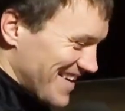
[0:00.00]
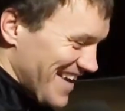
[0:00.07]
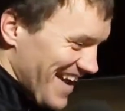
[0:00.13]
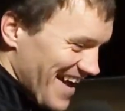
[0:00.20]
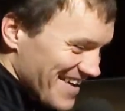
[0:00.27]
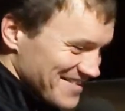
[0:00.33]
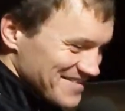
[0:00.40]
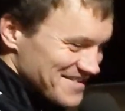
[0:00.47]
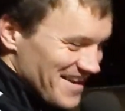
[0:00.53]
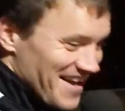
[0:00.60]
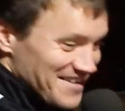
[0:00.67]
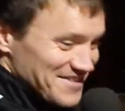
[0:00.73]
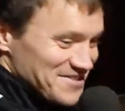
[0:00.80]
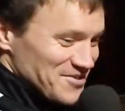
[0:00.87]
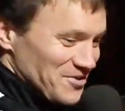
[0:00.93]
Yeah,
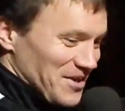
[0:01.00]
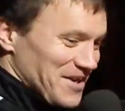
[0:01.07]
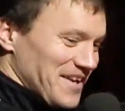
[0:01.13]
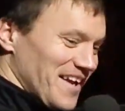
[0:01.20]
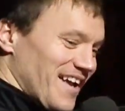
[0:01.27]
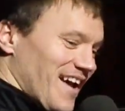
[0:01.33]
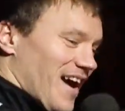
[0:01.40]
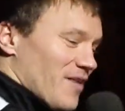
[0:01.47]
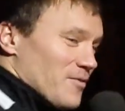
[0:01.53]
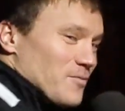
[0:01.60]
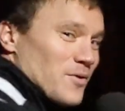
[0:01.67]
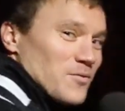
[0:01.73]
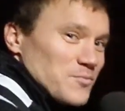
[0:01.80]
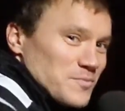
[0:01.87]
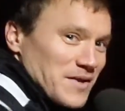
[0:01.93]
I'd have took it. I
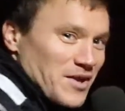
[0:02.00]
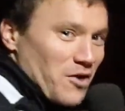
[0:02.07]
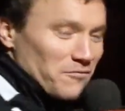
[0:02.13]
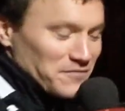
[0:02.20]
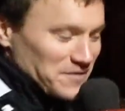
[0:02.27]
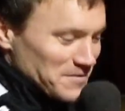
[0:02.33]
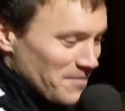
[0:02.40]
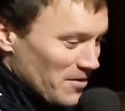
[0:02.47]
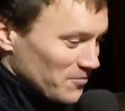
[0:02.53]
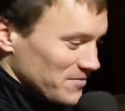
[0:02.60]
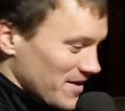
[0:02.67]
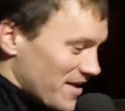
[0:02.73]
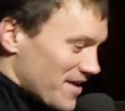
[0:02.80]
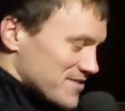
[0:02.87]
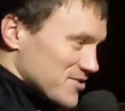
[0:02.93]
wouldn't be confident
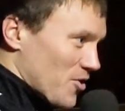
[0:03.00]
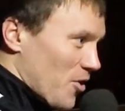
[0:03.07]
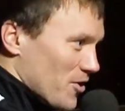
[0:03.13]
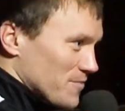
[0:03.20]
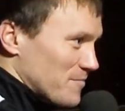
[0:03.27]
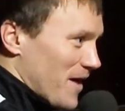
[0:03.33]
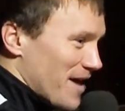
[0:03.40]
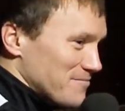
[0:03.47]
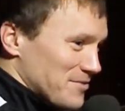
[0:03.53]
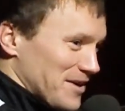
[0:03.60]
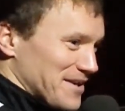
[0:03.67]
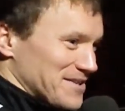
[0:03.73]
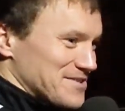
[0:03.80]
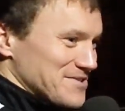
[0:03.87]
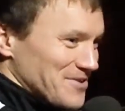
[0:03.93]
about scoring mine, but
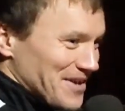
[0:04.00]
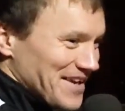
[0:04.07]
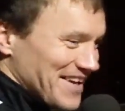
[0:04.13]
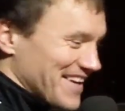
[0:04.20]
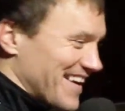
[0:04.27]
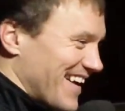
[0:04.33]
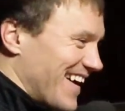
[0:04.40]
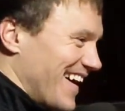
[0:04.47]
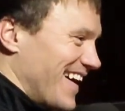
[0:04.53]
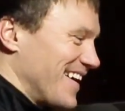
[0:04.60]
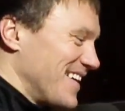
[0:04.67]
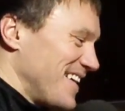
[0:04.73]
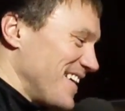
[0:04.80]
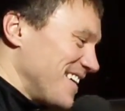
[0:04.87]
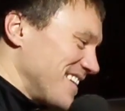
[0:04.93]
I'd have took it.
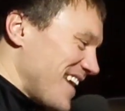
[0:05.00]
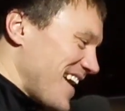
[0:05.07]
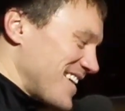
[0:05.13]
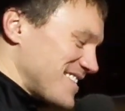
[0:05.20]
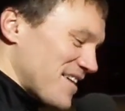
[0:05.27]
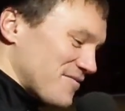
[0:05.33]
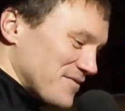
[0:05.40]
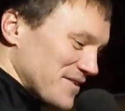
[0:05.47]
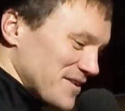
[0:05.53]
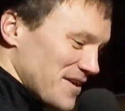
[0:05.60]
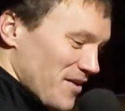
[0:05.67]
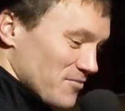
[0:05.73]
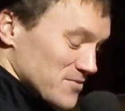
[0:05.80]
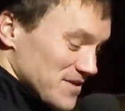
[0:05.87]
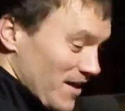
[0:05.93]
Yeah,
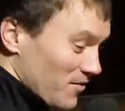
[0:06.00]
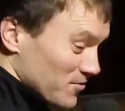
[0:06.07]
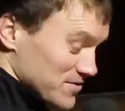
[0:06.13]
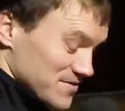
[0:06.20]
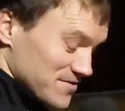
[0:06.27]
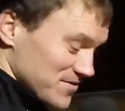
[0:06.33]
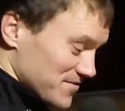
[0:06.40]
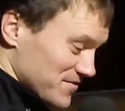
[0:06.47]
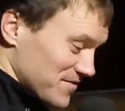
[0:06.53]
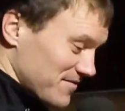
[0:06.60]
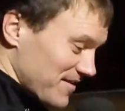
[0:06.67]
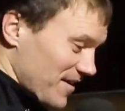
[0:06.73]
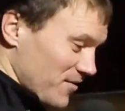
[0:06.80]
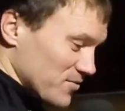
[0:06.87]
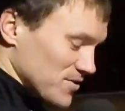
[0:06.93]
definitely. I was
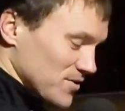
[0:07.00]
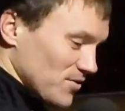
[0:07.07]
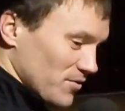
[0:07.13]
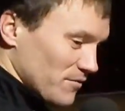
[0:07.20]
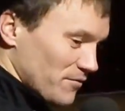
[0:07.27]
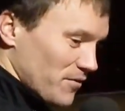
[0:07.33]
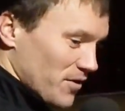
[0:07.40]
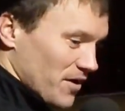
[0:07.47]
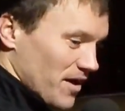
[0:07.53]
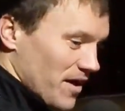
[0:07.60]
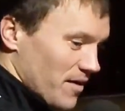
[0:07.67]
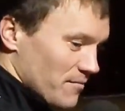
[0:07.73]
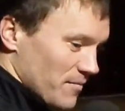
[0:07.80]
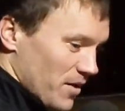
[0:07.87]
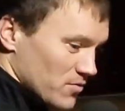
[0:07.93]
looking for.
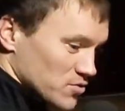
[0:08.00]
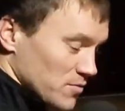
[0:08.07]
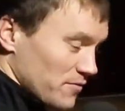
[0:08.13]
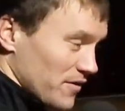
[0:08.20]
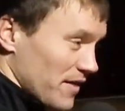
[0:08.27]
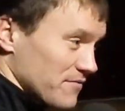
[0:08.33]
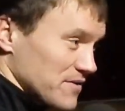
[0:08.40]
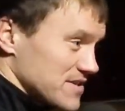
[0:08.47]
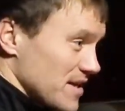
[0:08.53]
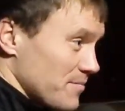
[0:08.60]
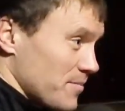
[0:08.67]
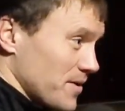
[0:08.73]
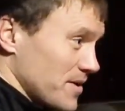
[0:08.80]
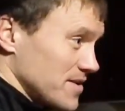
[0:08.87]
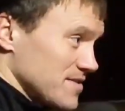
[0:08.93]
I was up for every
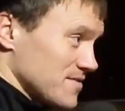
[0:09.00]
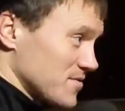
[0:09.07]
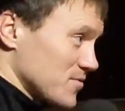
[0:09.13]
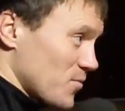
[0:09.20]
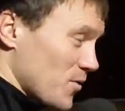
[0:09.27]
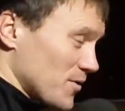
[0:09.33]
set piece, just